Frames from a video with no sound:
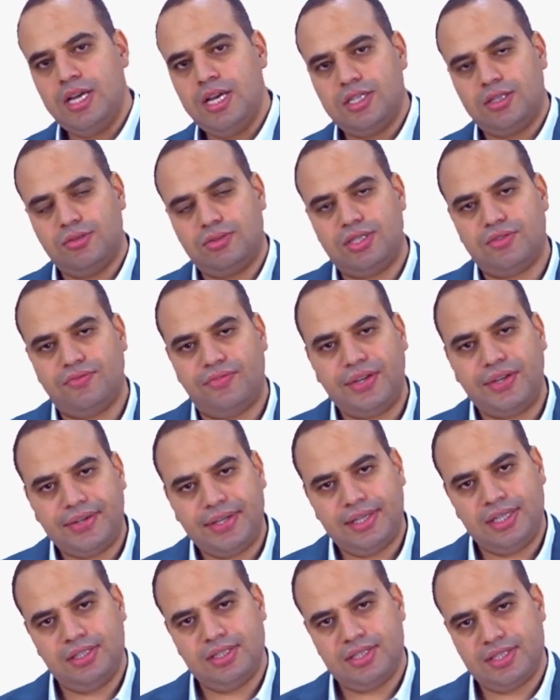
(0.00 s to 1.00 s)
So it is
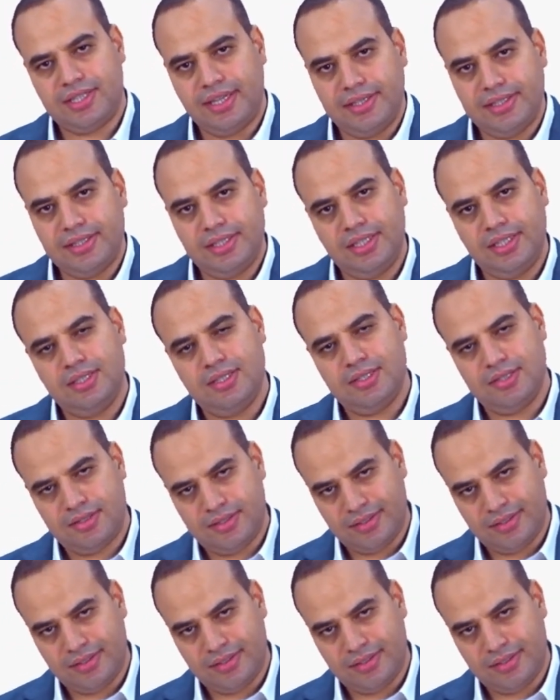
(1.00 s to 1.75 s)
very tiny